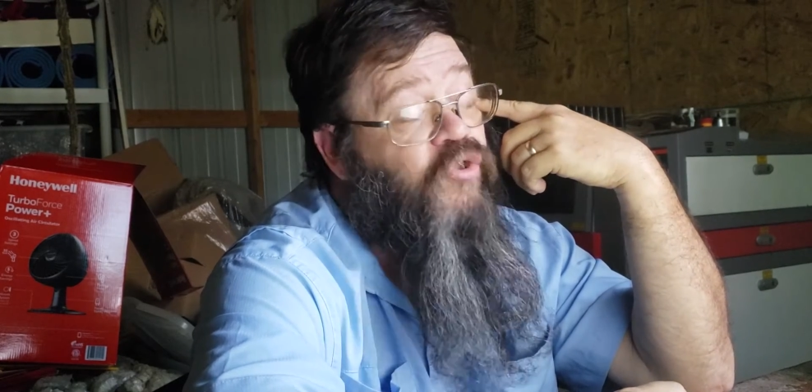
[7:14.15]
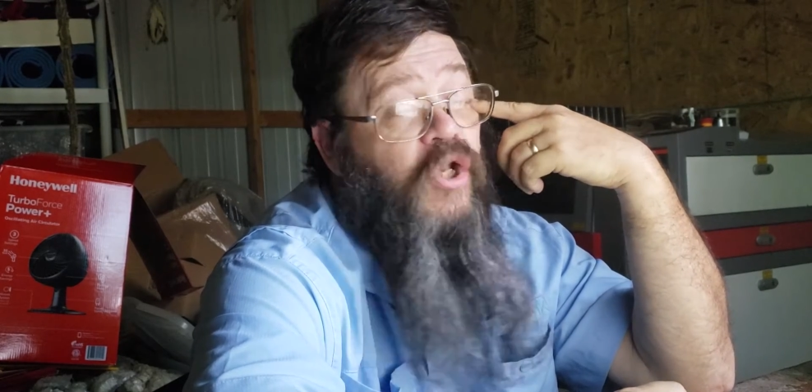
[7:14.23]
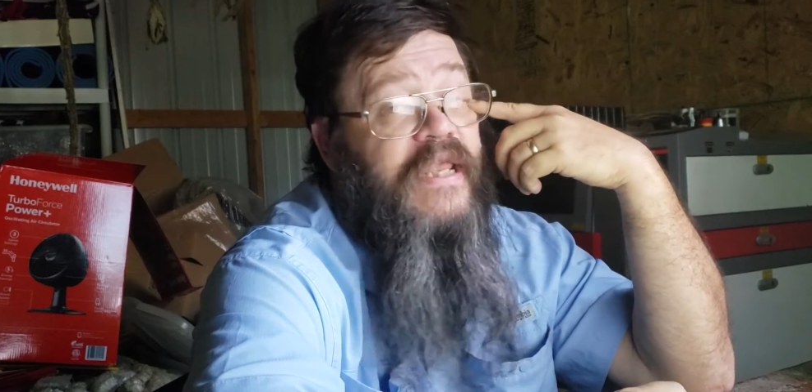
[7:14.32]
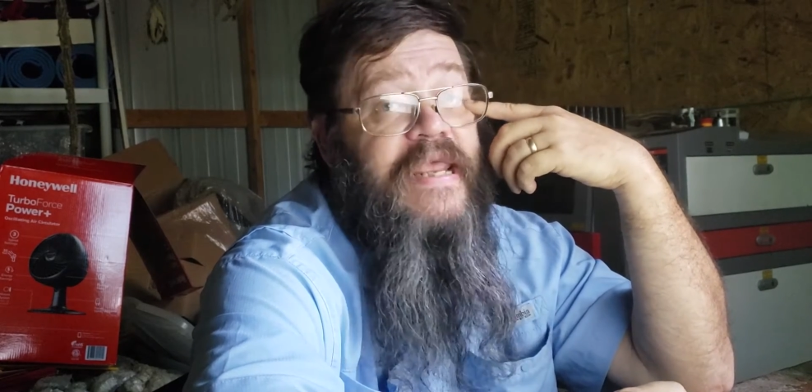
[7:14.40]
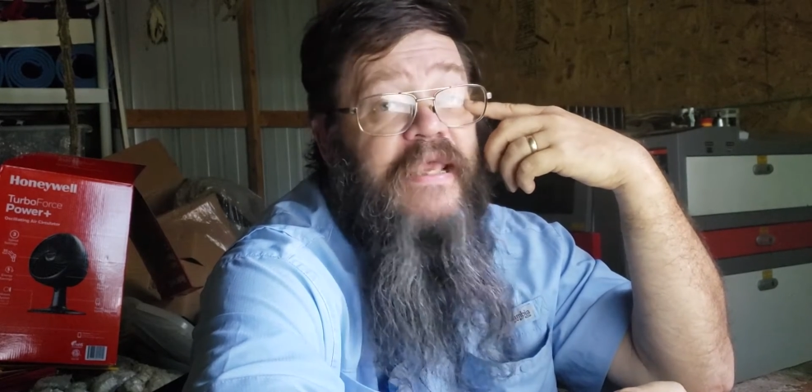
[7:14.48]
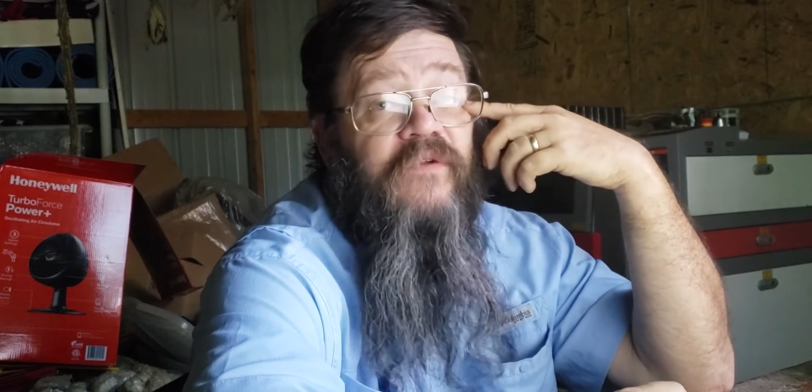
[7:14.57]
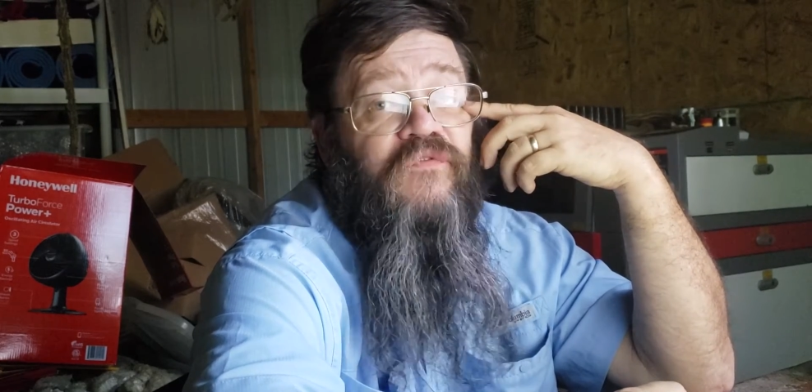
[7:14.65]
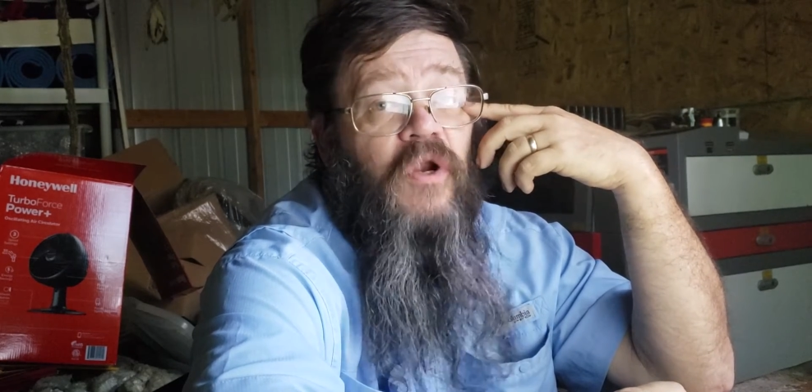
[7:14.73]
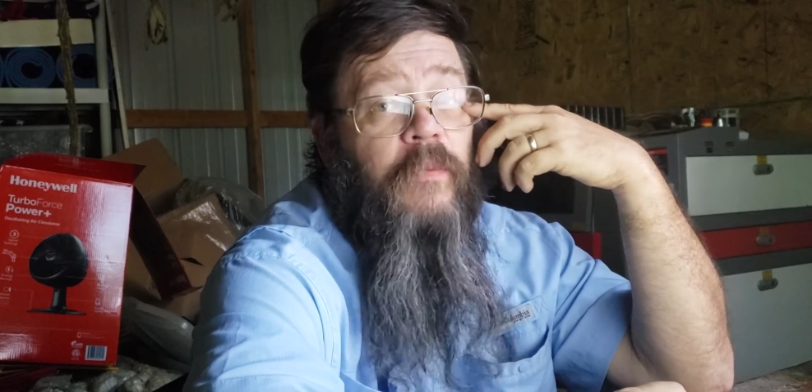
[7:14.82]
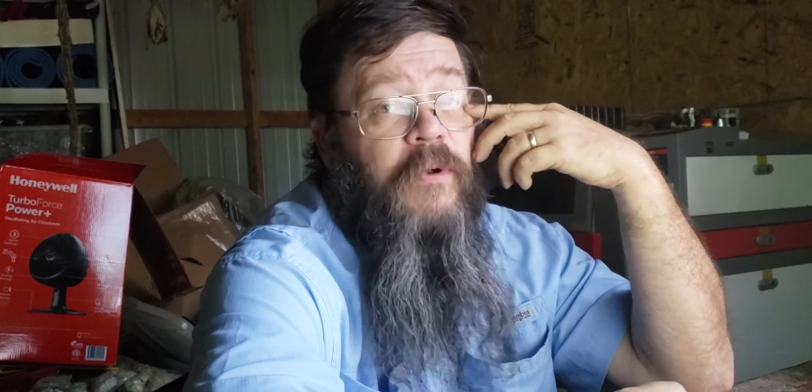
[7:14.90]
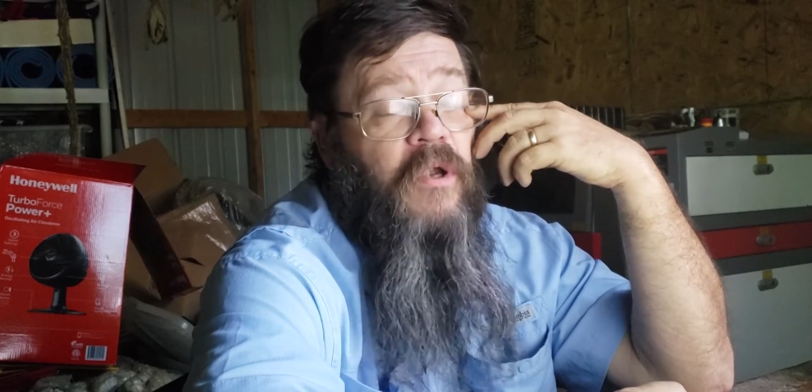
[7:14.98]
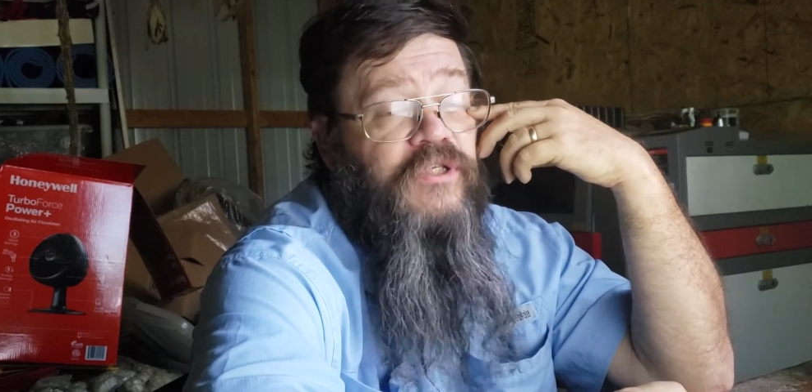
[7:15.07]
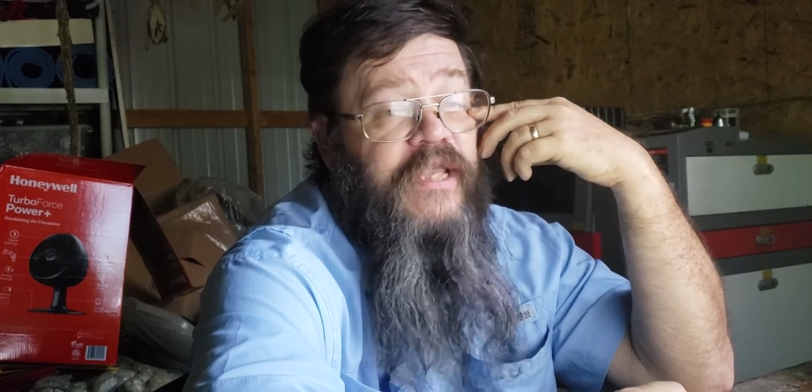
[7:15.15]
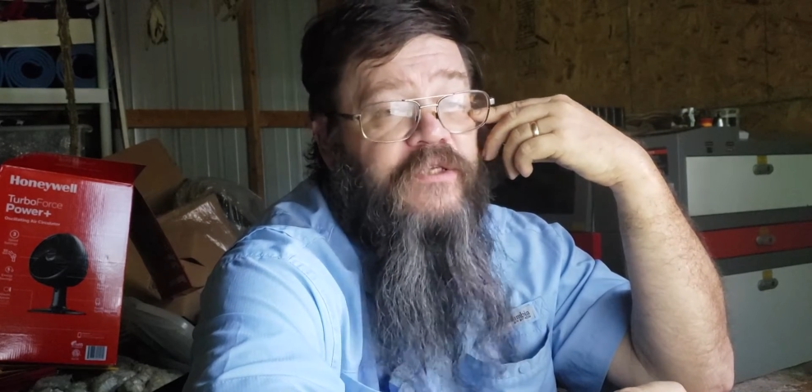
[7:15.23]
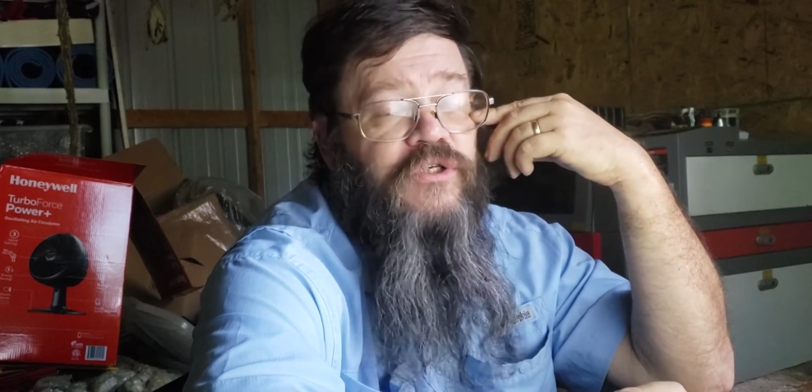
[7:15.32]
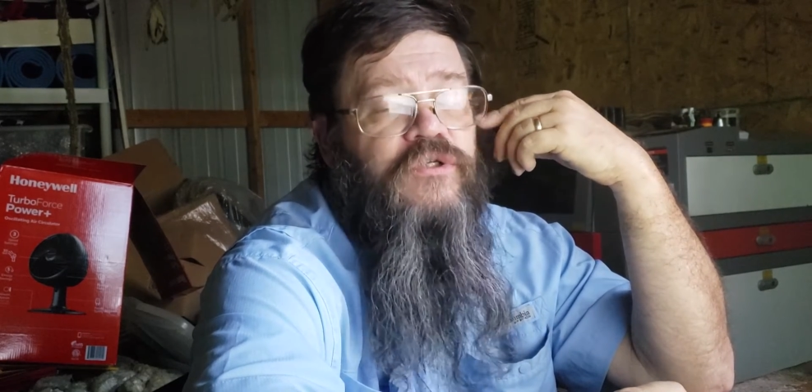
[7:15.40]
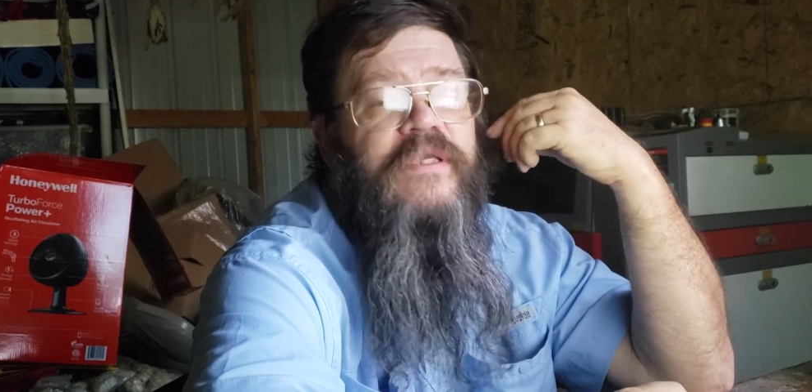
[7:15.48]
Took a knee in front of protesters.